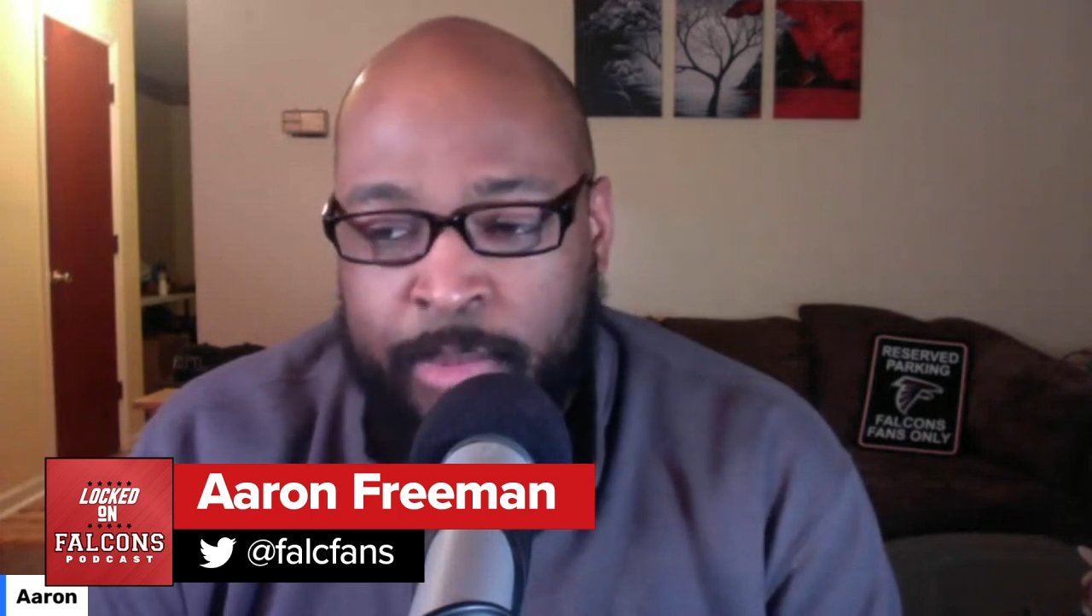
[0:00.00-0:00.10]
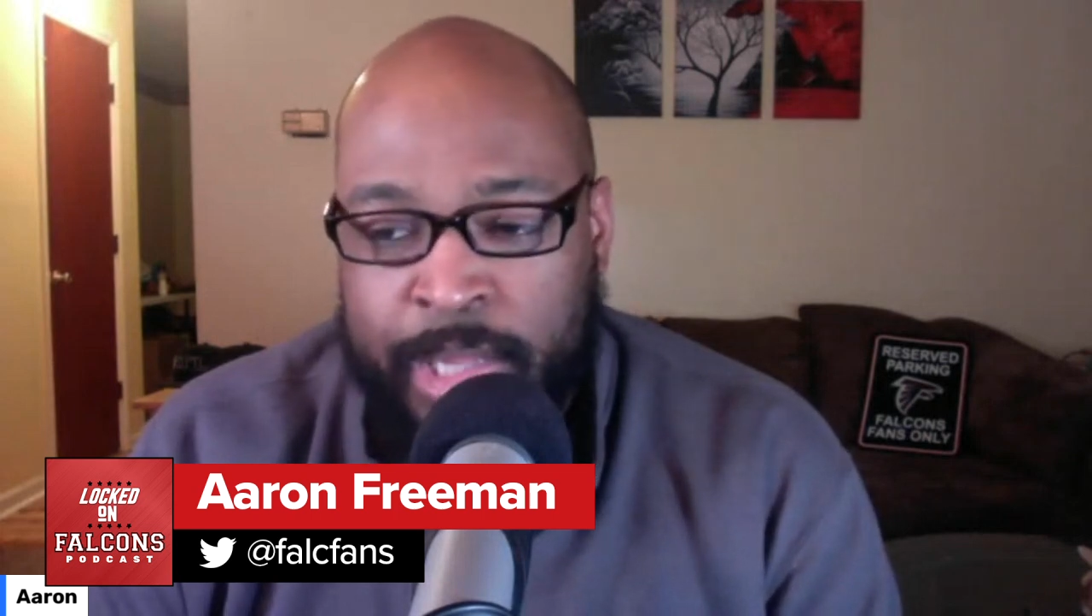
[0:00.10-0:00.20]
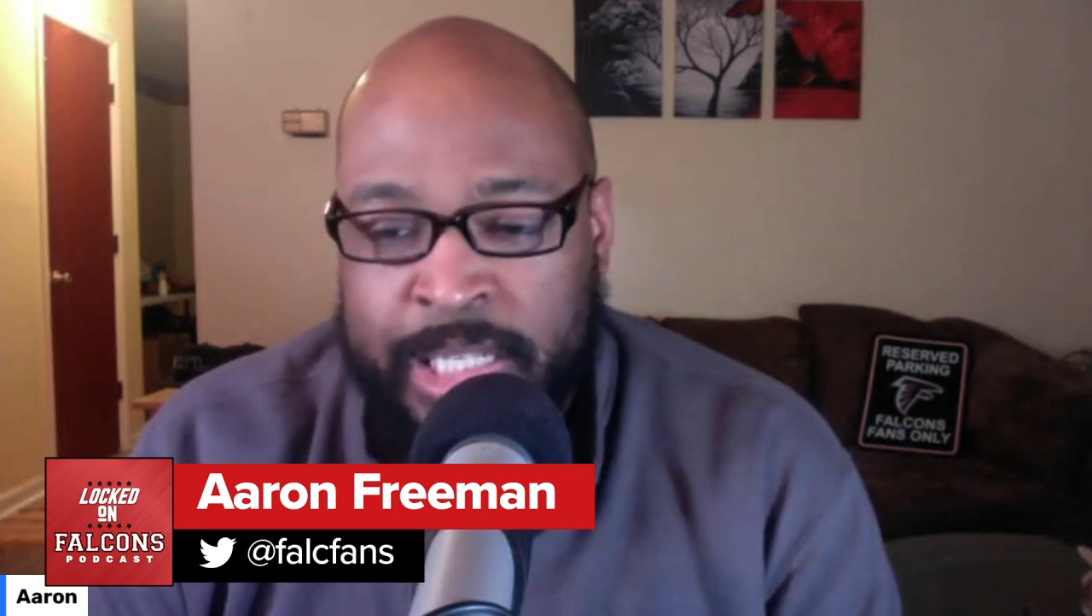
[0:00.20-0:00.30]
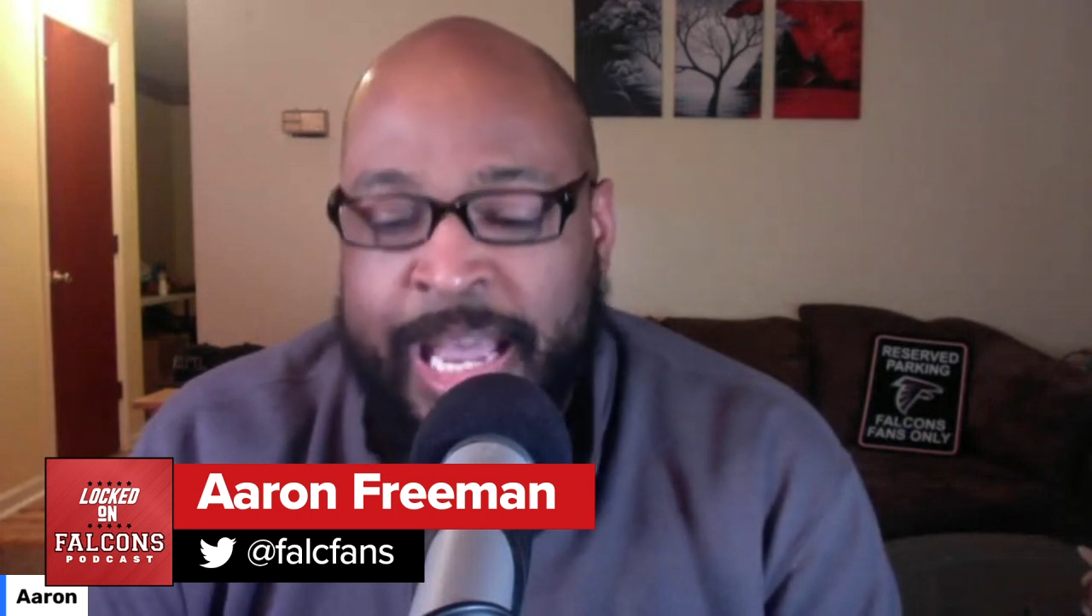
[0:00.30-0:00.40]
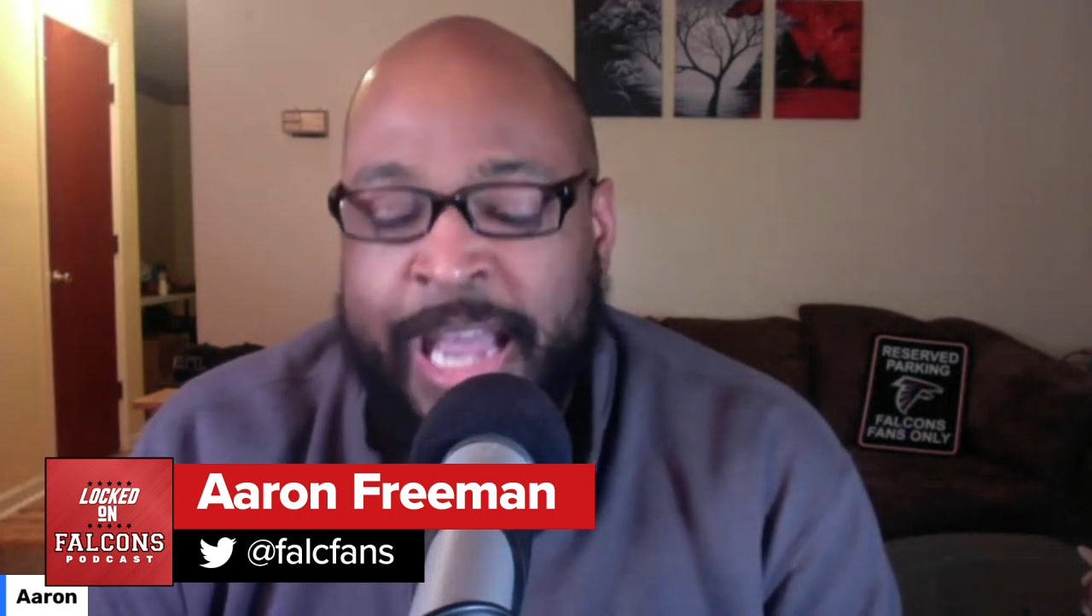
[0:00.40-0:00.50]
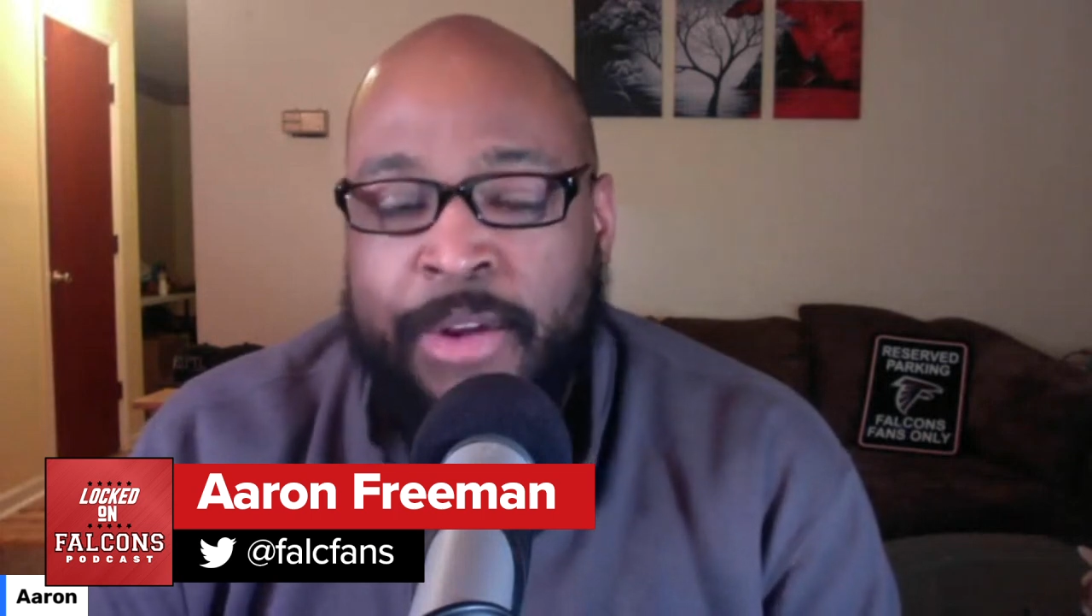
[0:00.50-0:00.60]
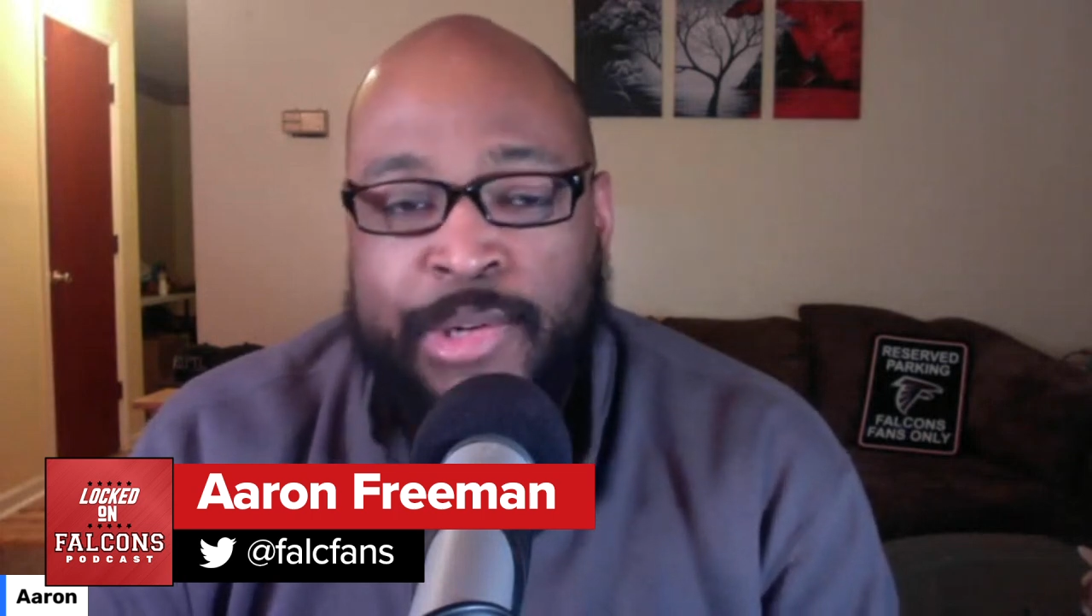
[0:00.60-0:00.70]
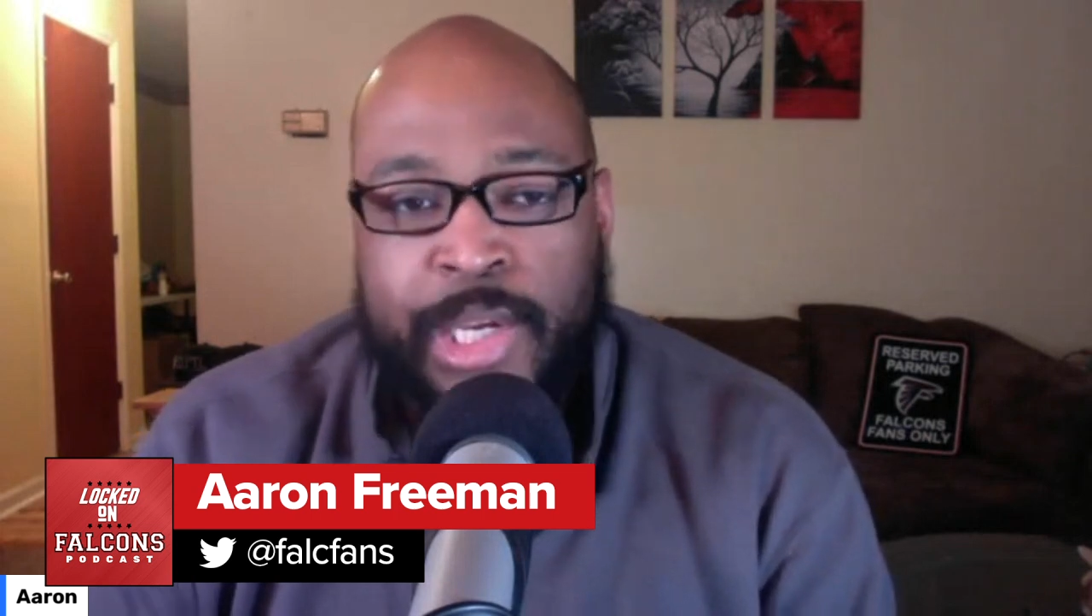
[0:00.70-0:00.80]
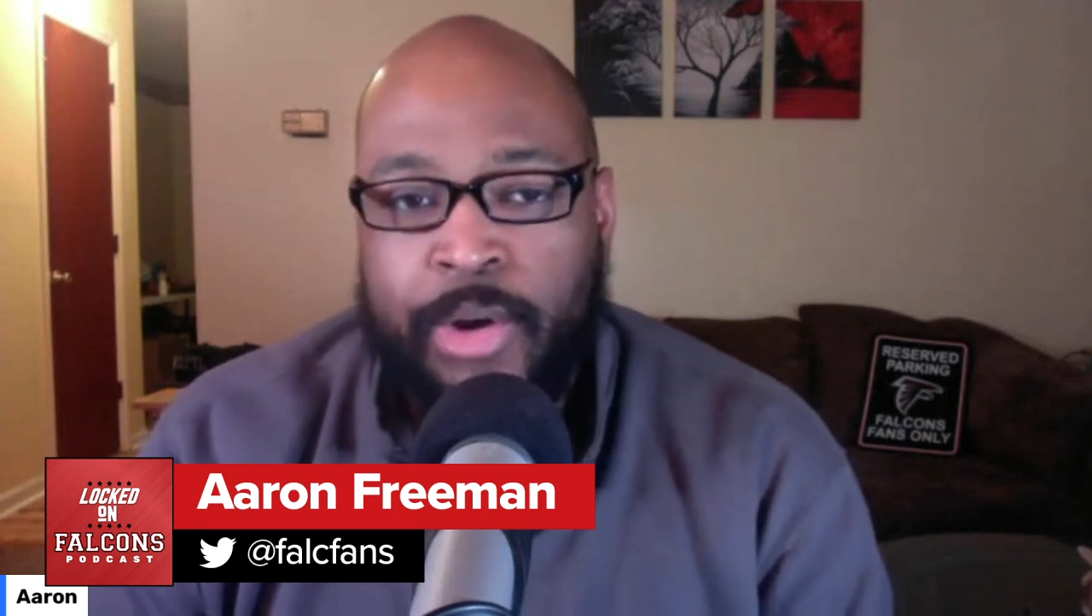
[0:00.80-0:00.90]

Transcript: with his accuracy